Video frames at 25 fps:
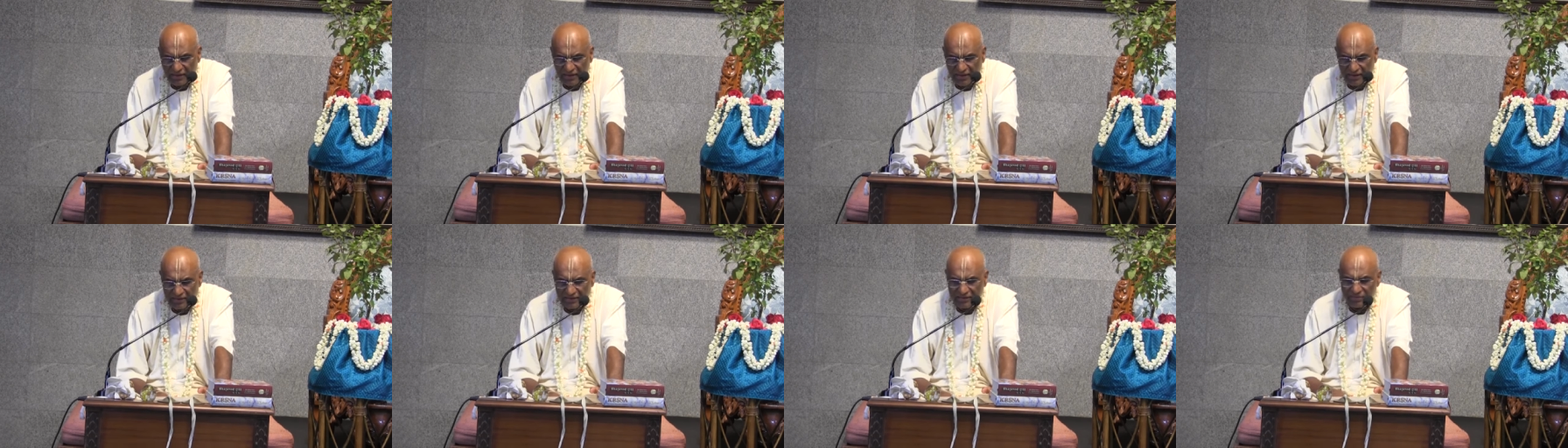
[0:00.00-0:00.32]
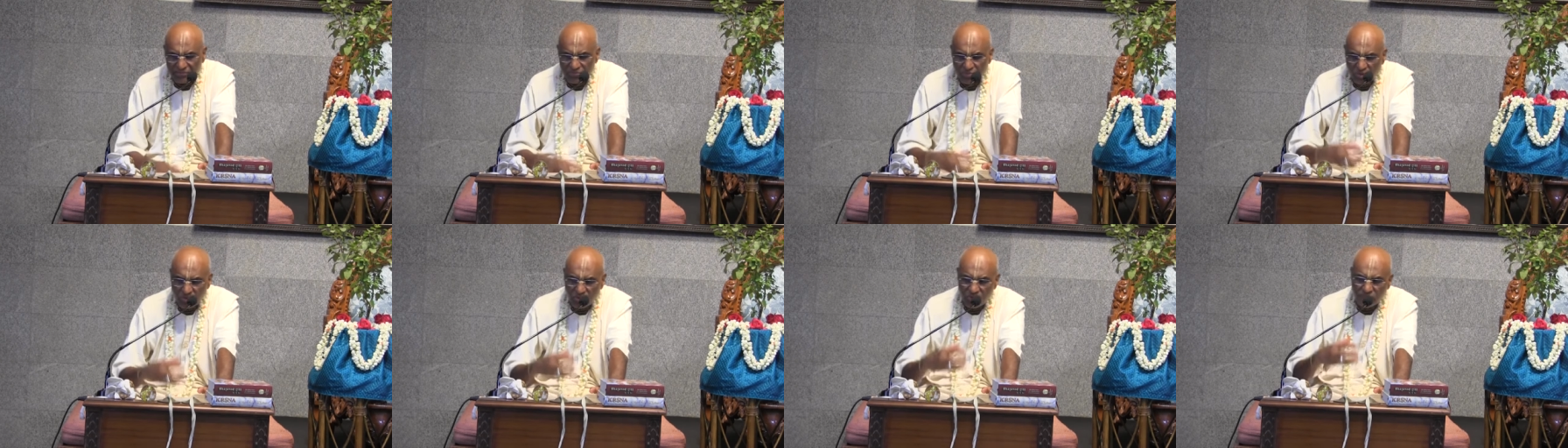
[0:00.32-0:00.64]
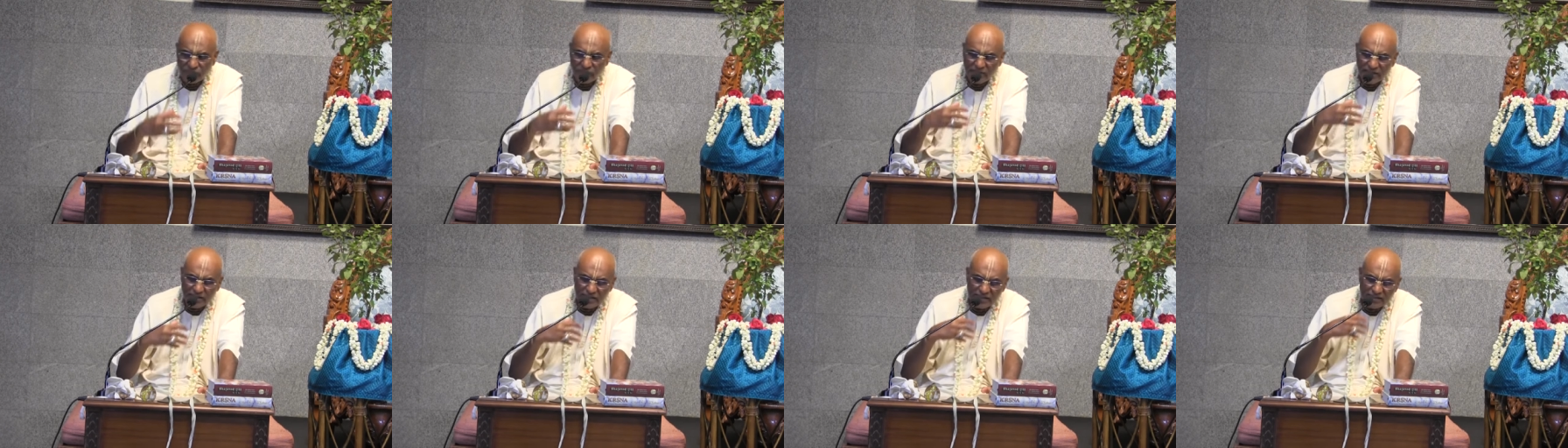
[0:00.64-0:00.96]
and then more
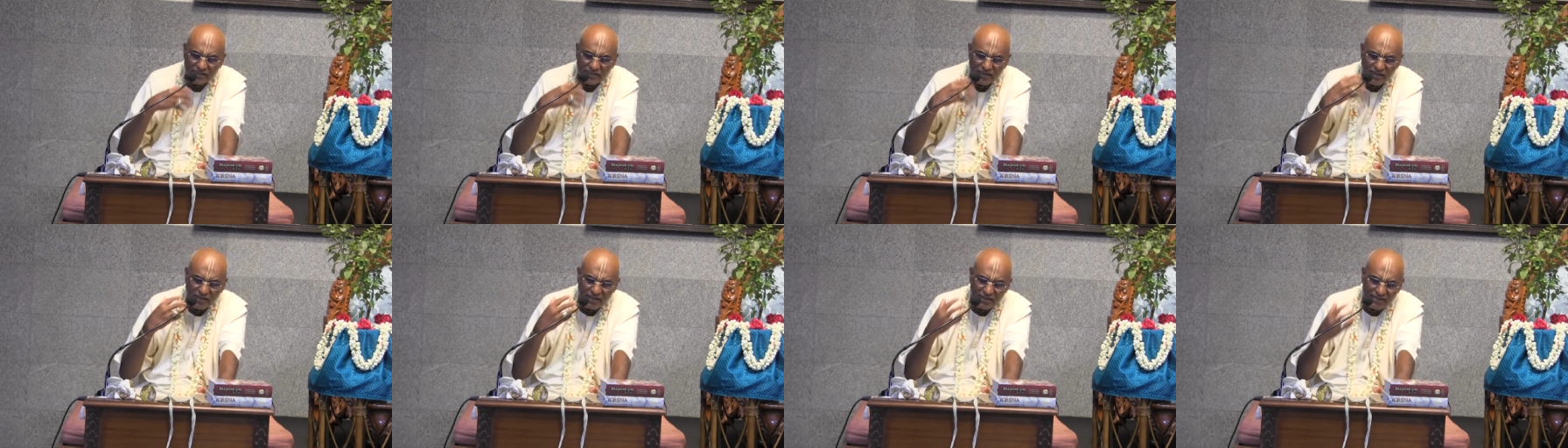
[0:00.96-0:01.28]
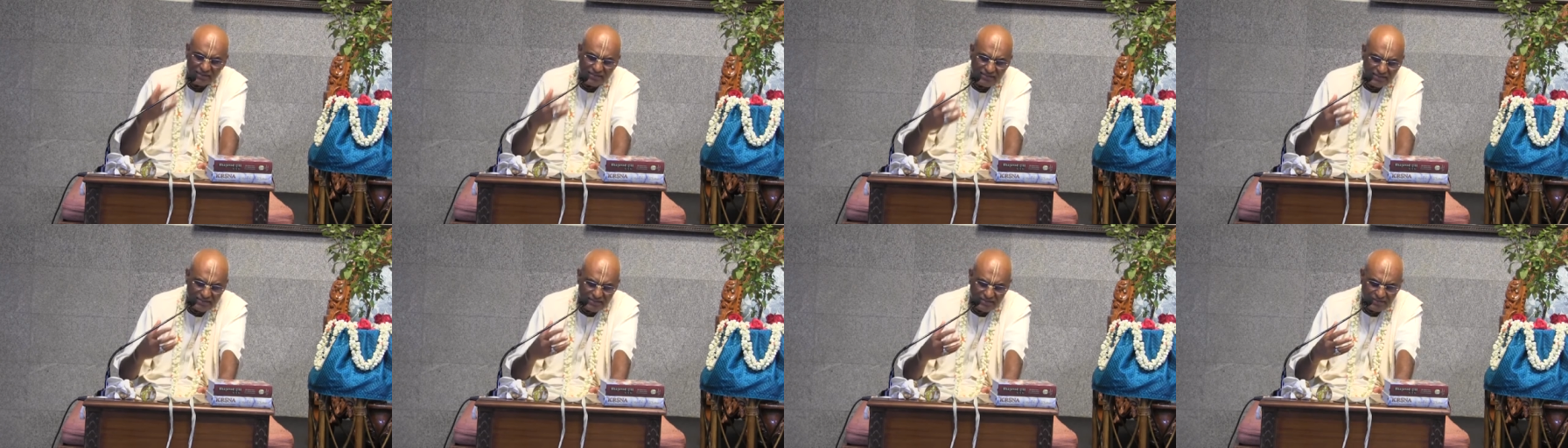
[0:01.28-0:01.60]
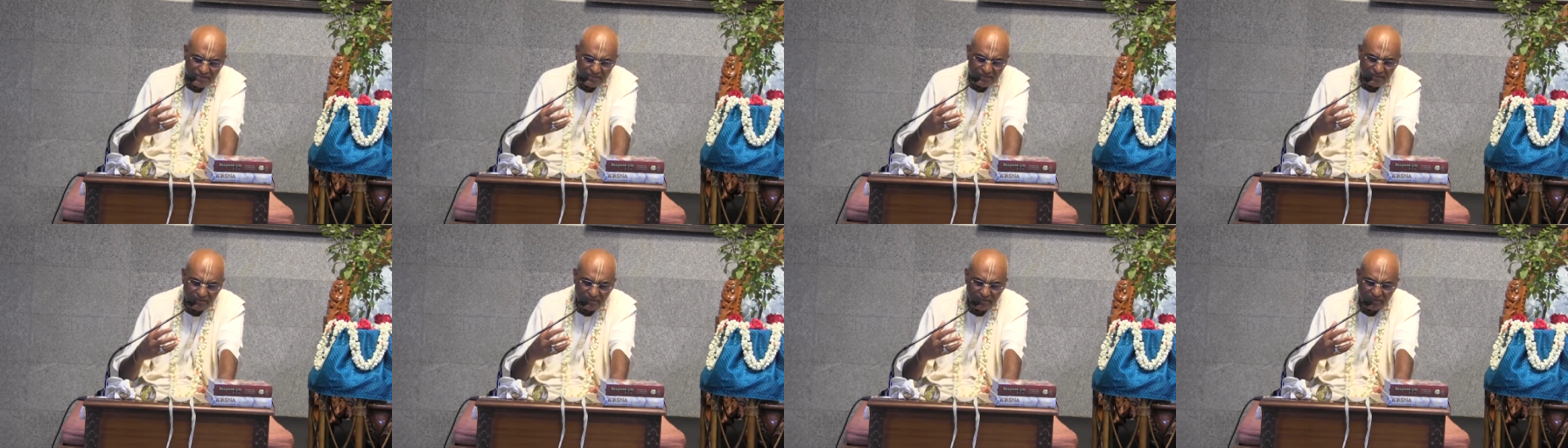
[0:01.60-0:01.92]
we get cleansed
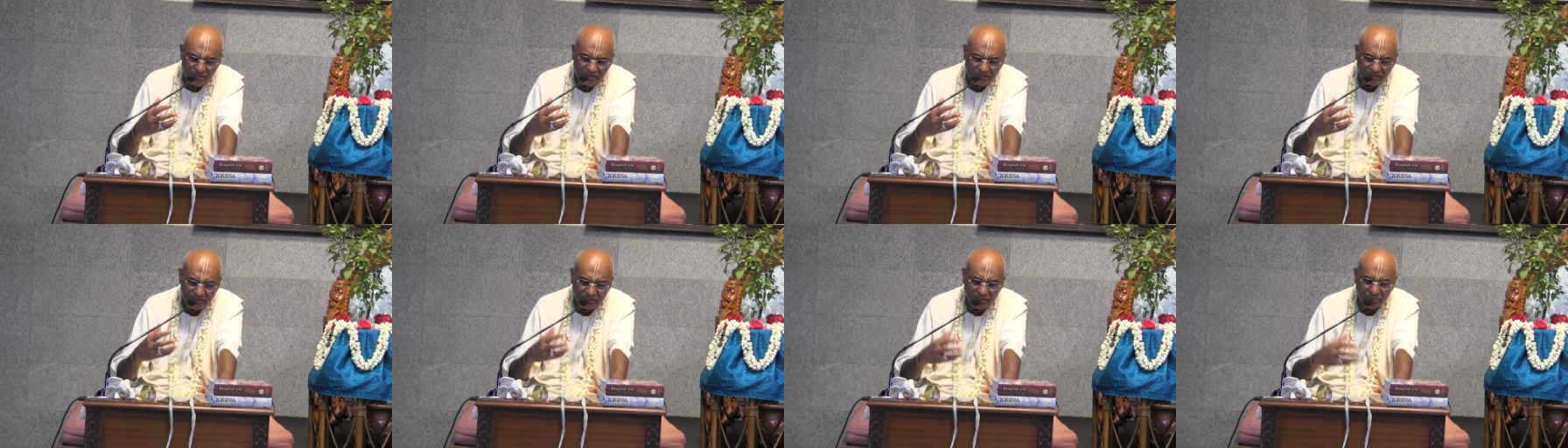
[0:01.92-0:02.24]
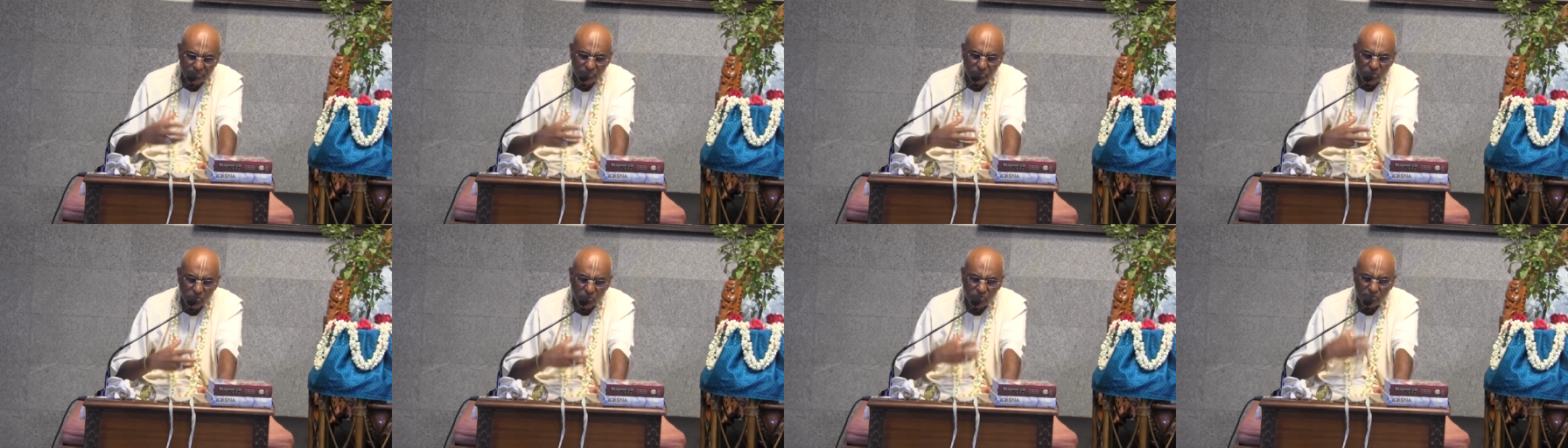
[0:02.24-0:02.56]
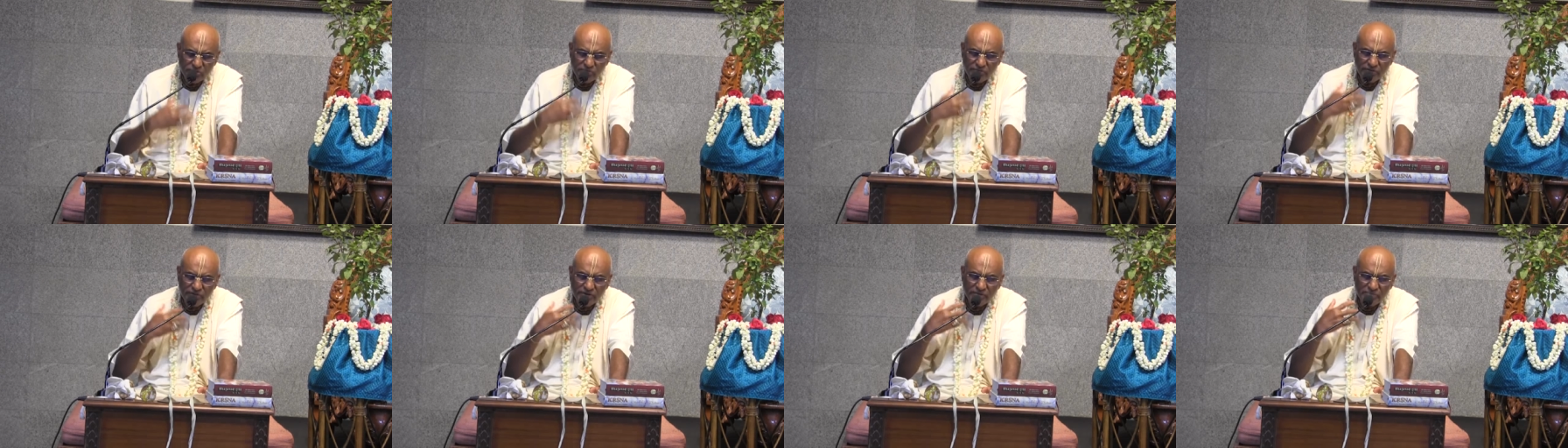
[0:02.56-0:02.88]
the more
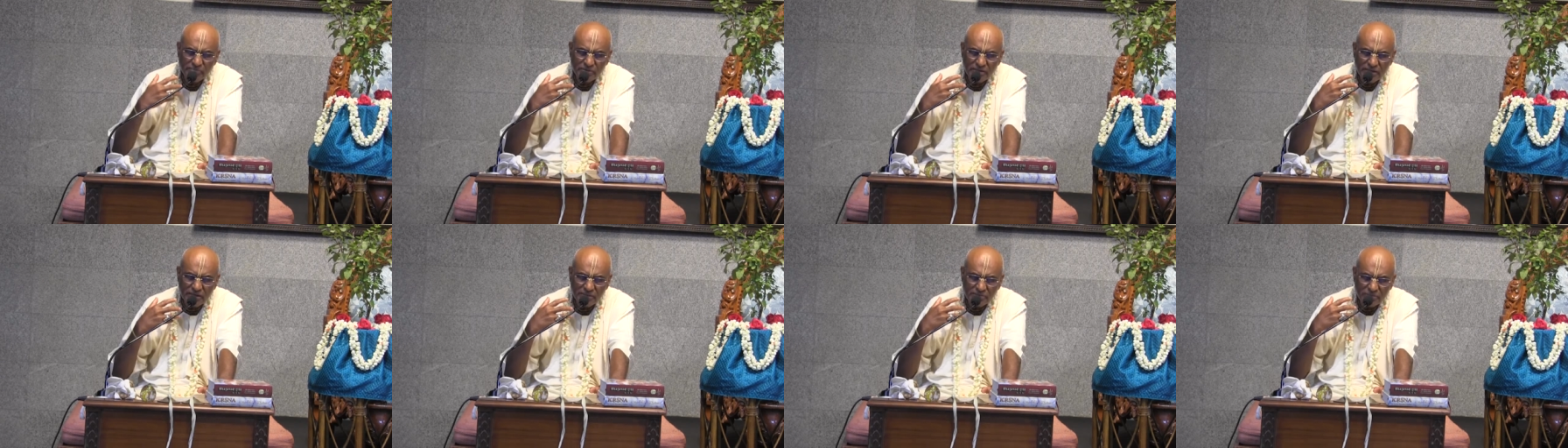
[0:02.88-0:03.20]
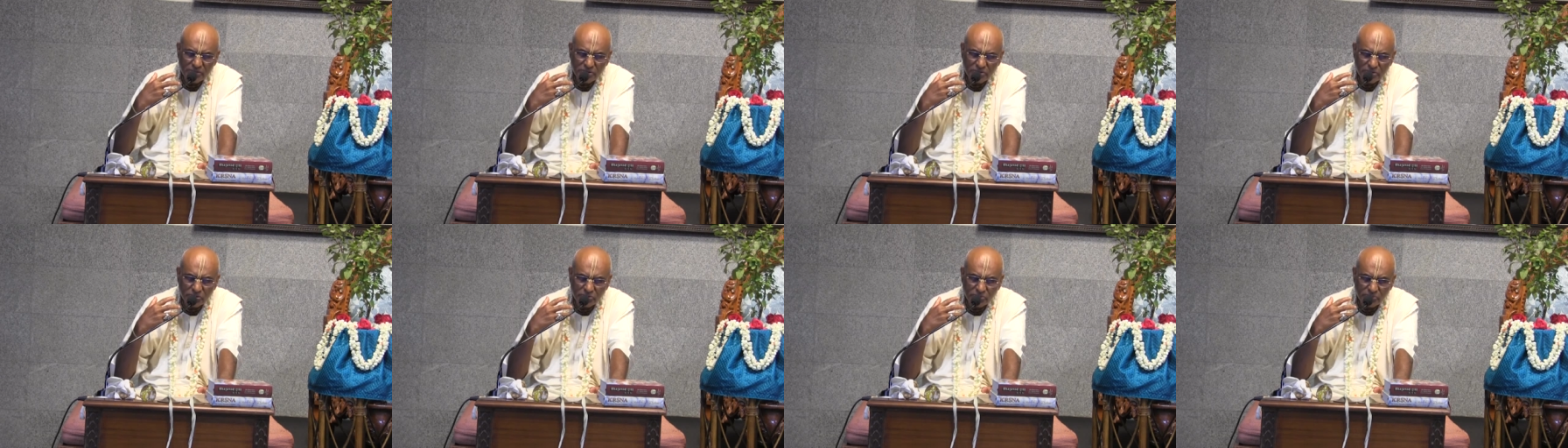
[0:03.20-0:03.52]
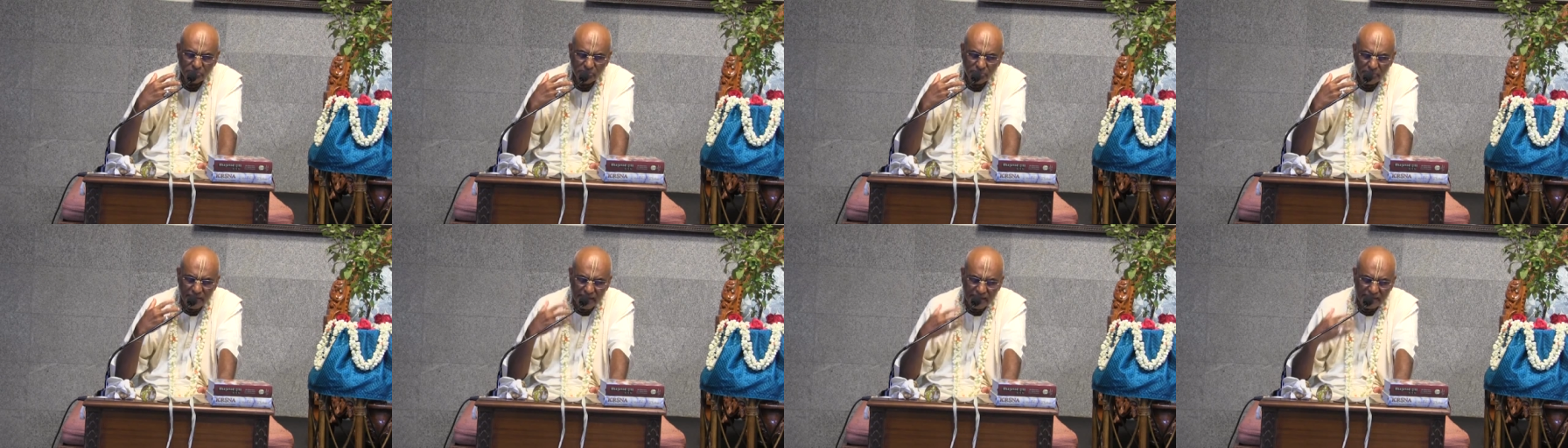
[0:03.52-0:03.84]
we will be able to
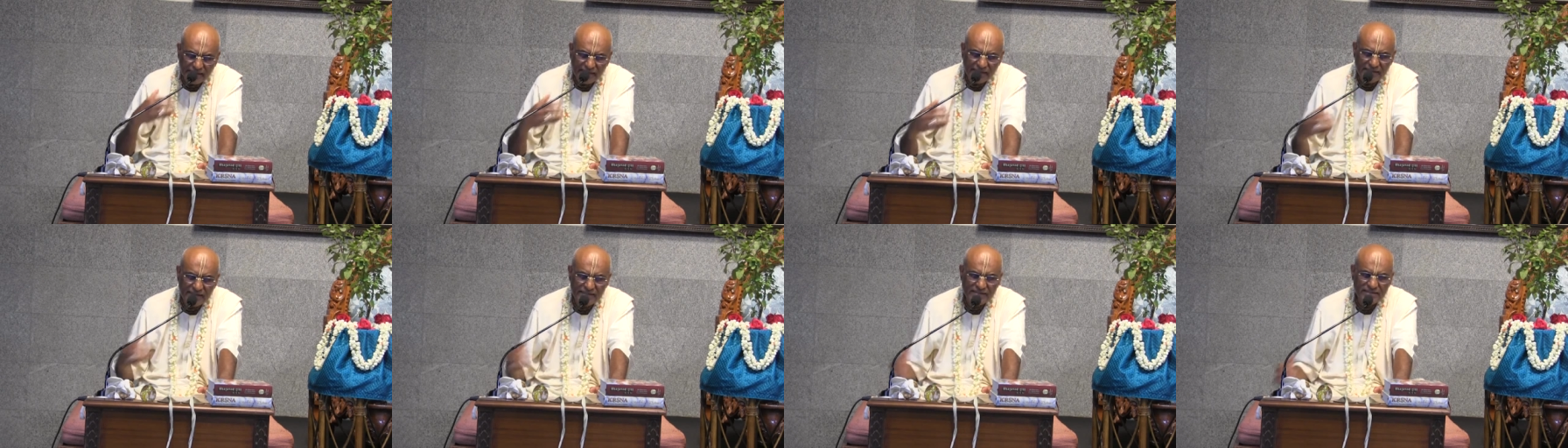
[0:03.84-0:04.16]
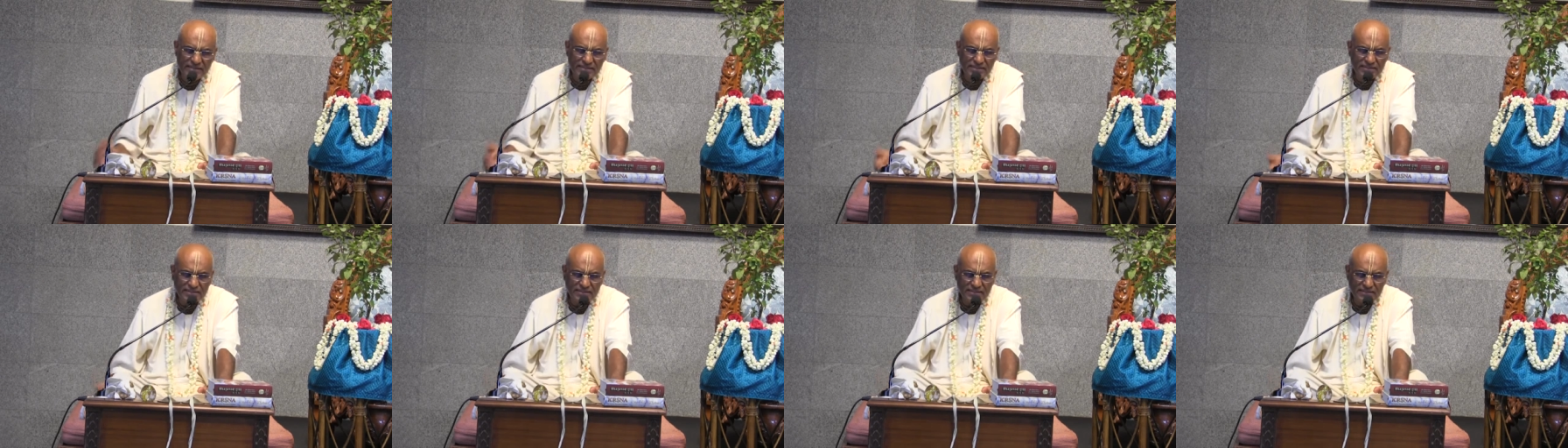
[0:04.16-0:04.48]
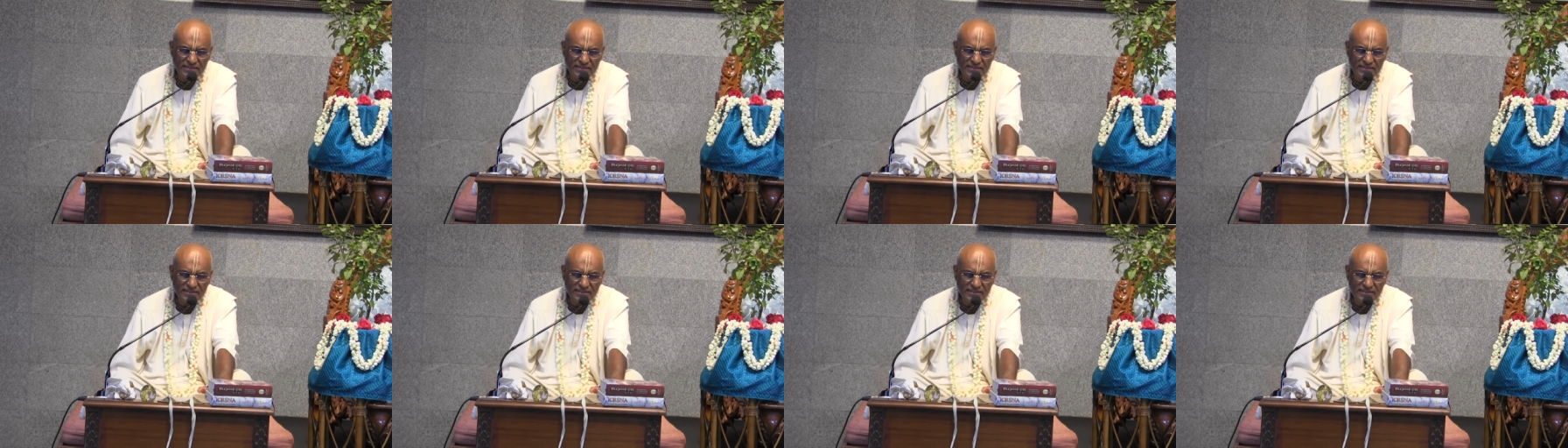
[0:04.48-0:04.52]
practice